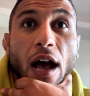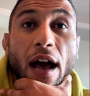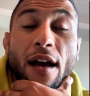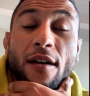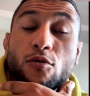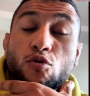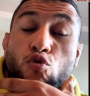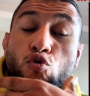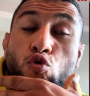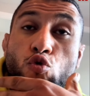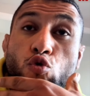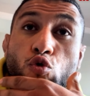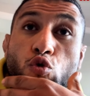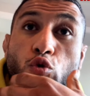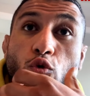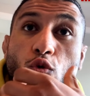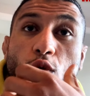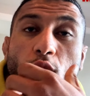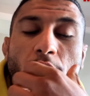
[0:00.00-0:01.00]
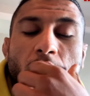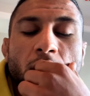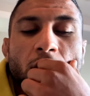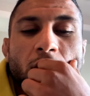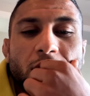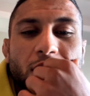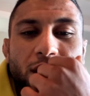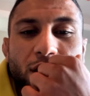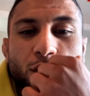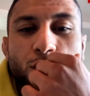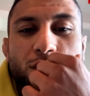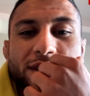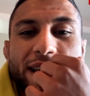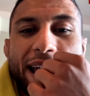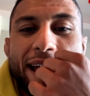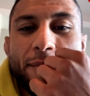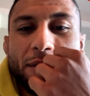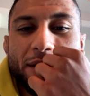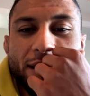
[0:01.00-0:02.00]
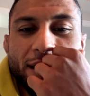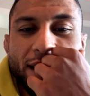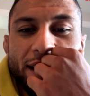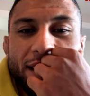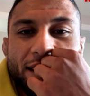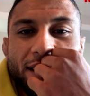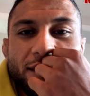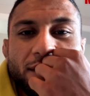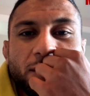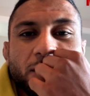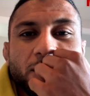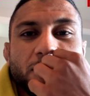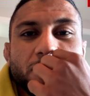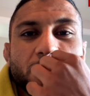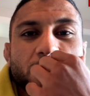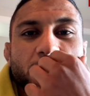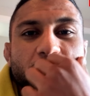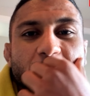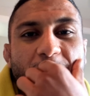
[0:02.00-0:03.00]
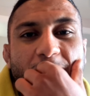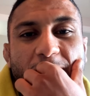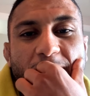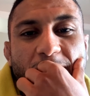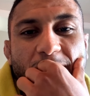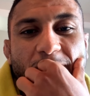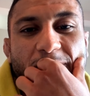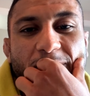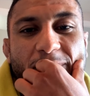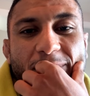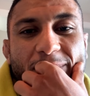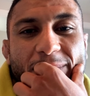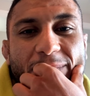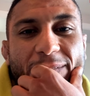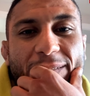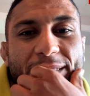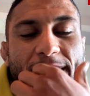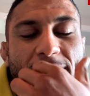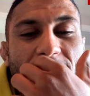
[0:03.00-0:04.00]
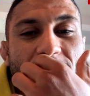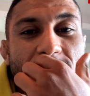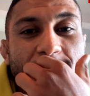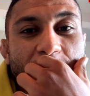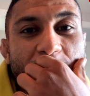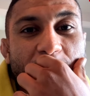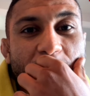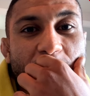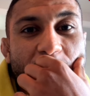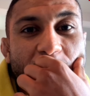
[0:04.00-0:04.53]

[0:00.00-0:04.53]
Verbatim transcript: I, ooh, Lewis Hamilton. Great choice. Uh, what's your favorite movie?